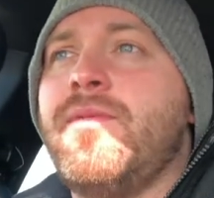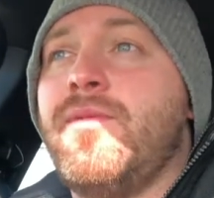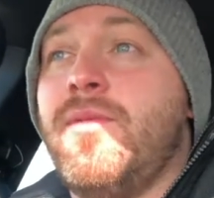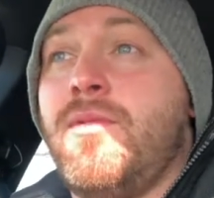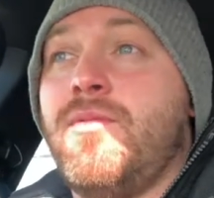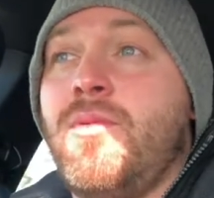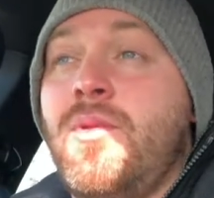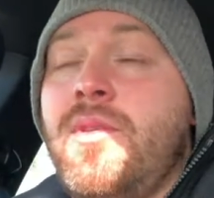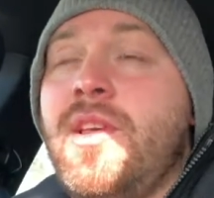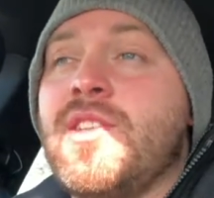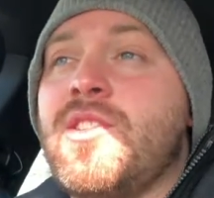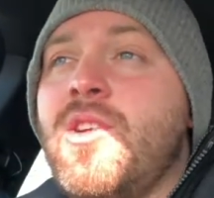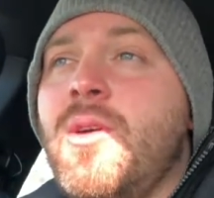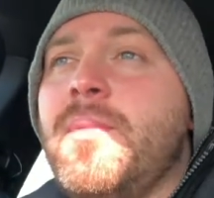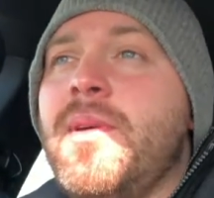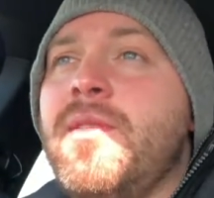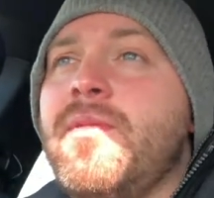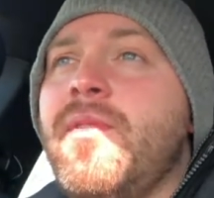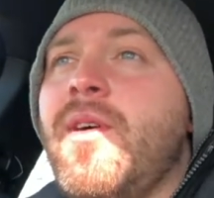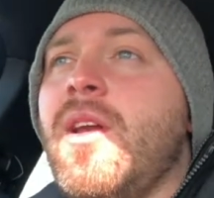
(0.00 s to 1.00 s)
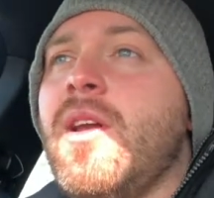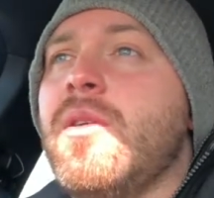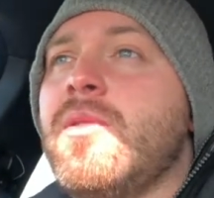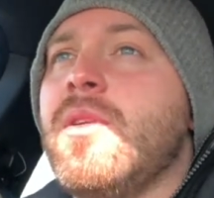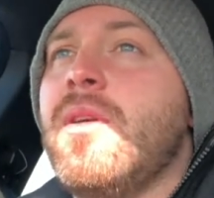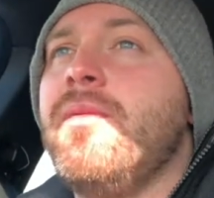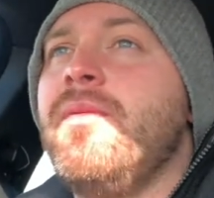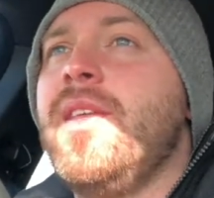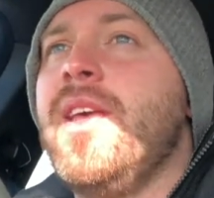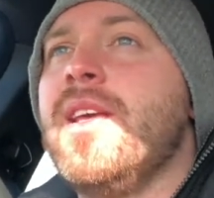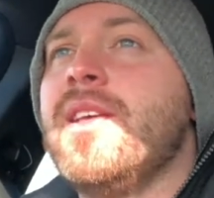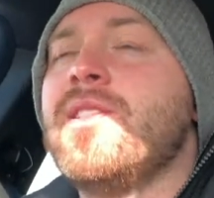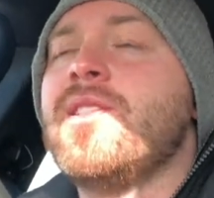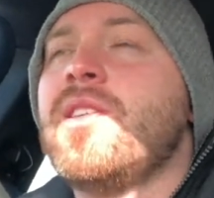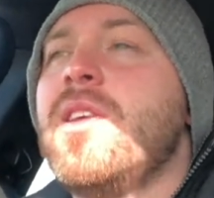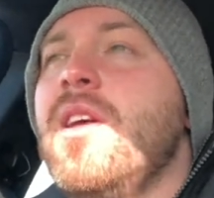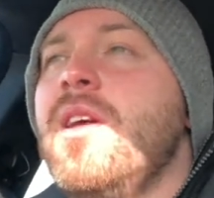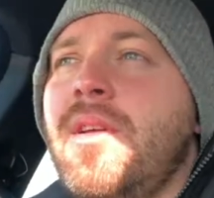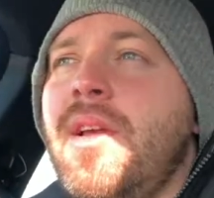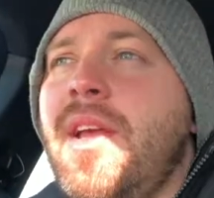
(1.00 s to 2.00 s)
through this not being followed, is
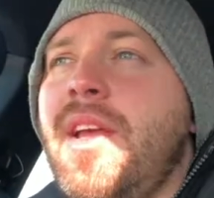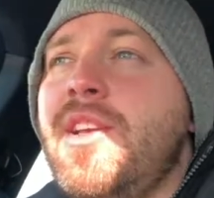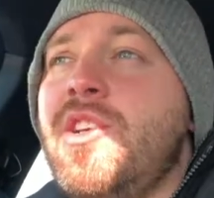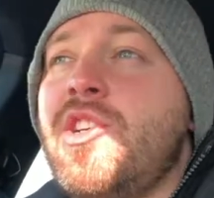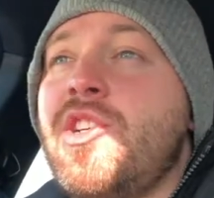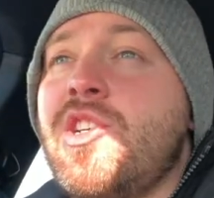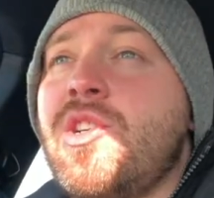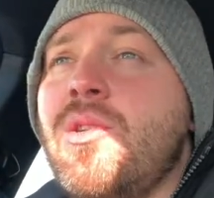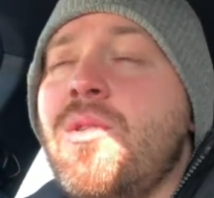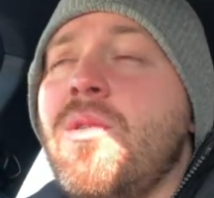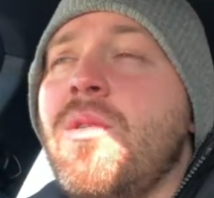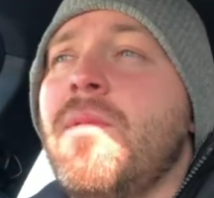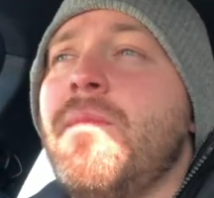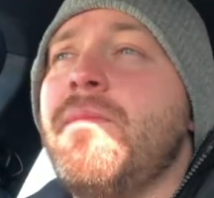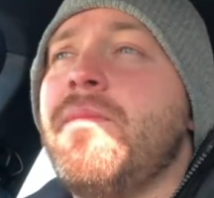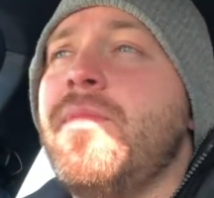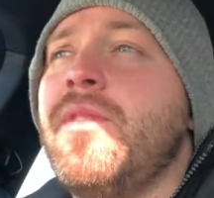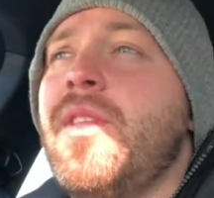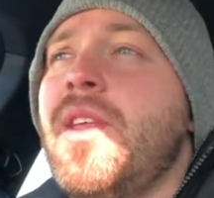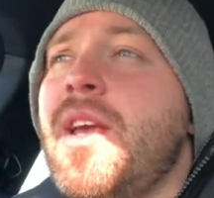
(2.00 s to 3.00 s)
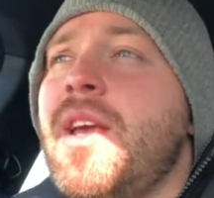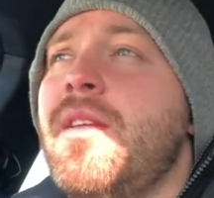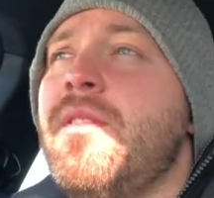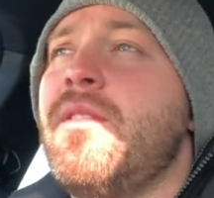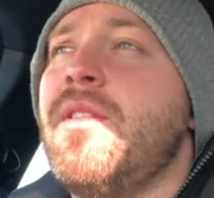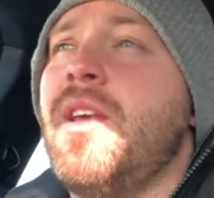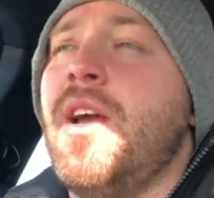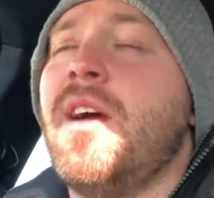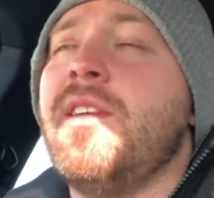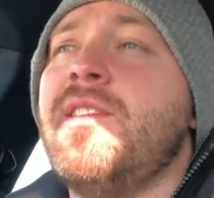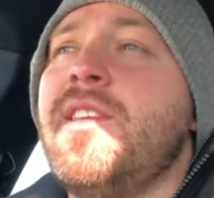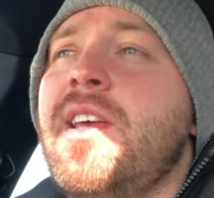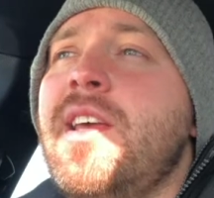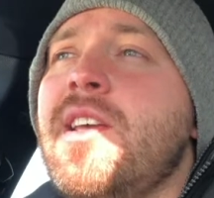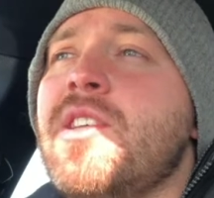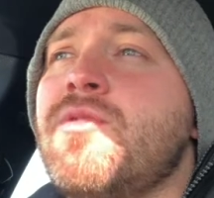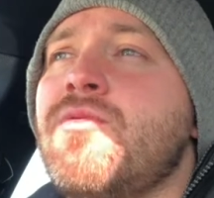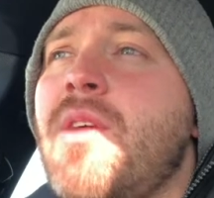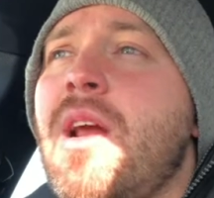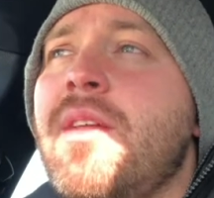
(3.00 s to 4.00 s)
ensure that the idea
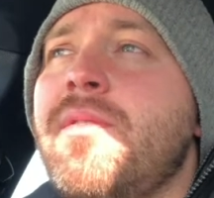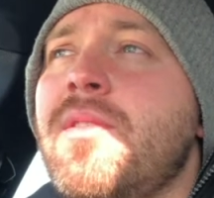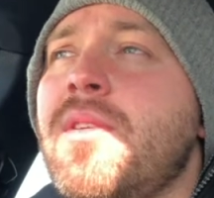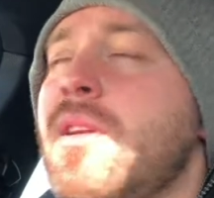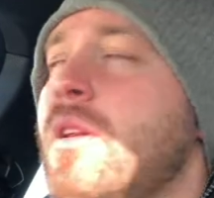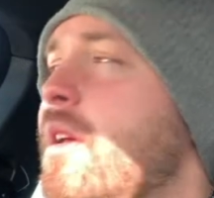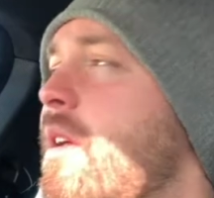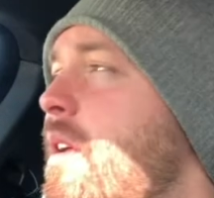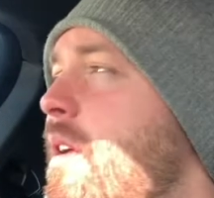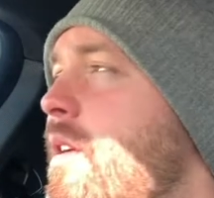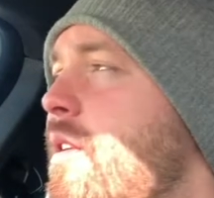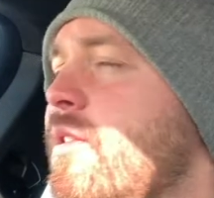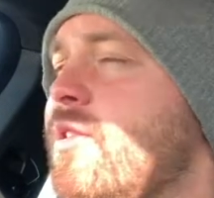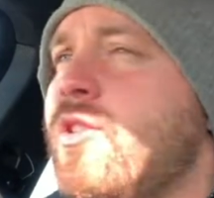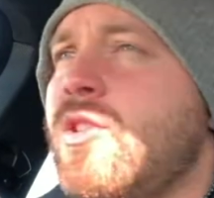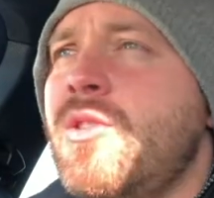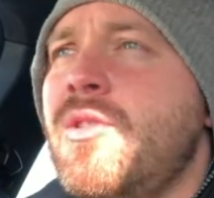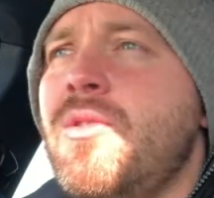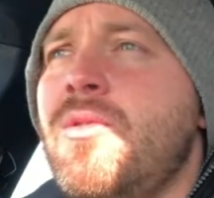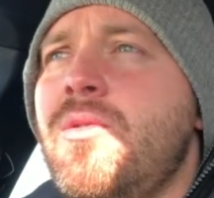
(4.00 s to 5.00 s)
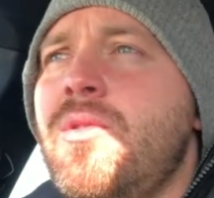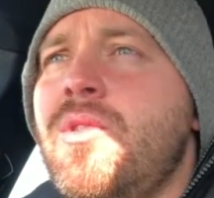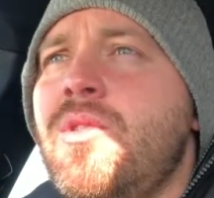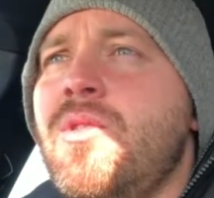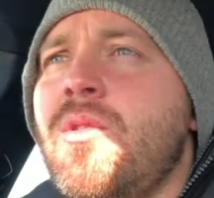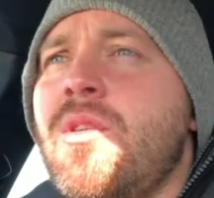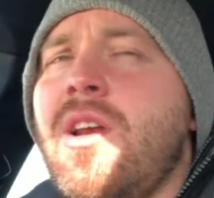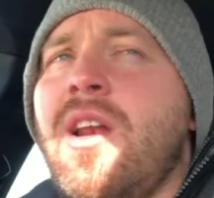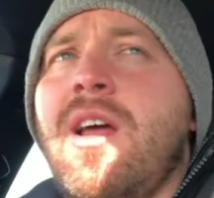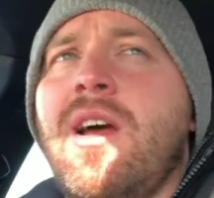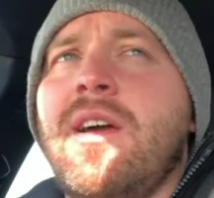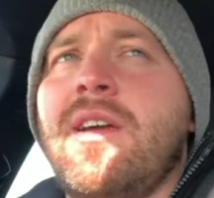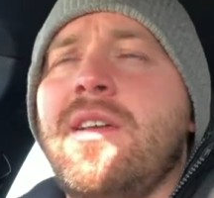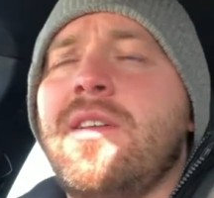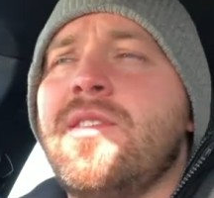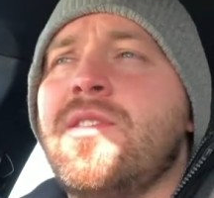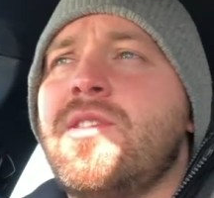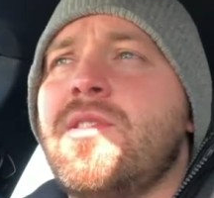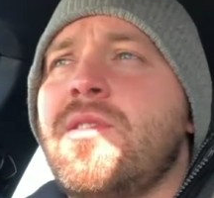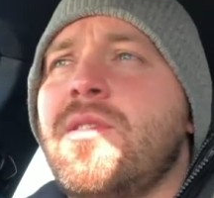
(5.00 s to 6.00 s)
is relevant to your
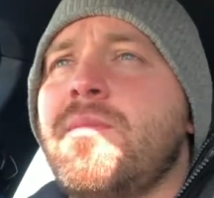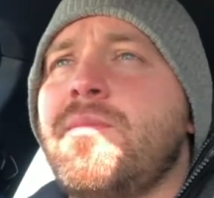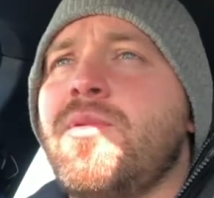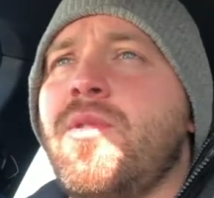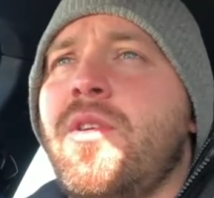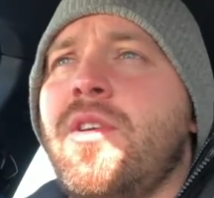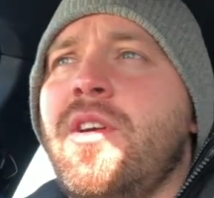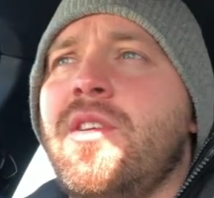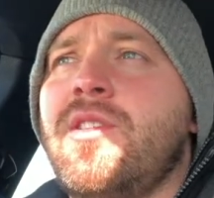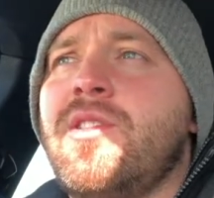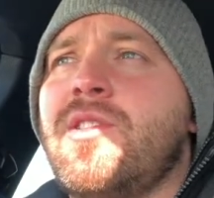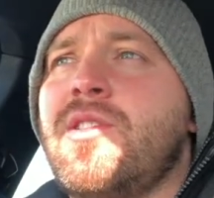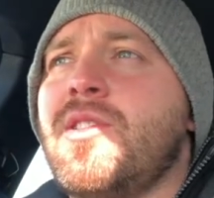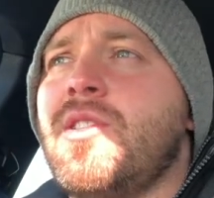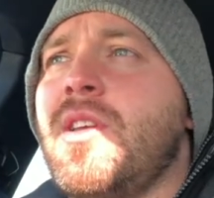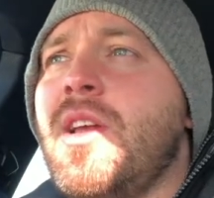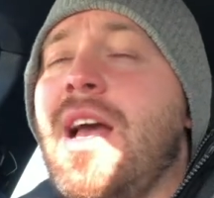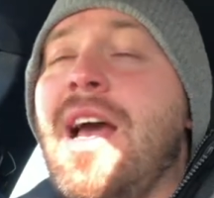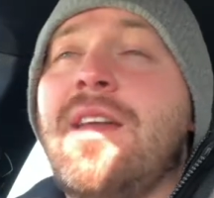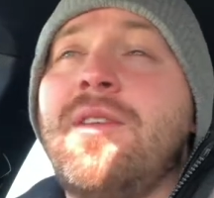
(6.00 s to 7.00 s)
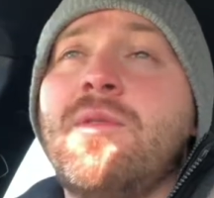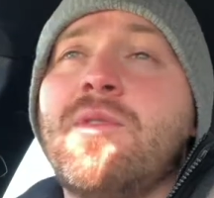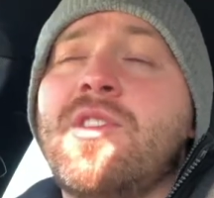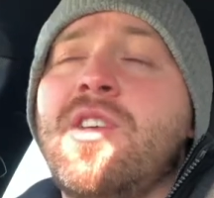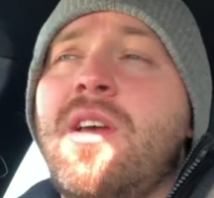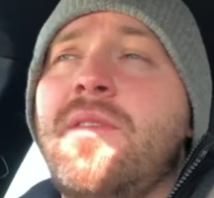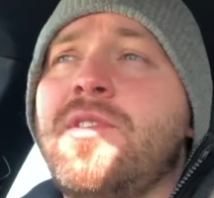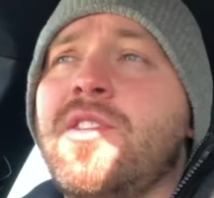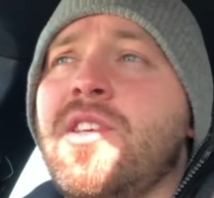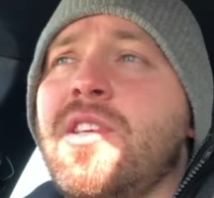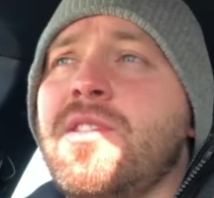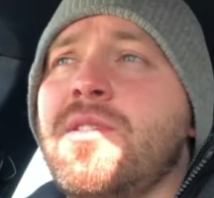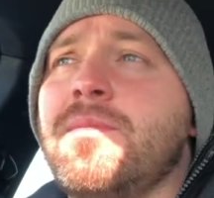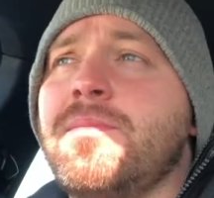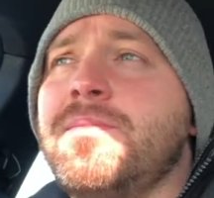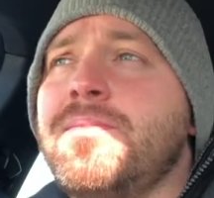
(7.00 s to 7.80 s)
client's products and or services.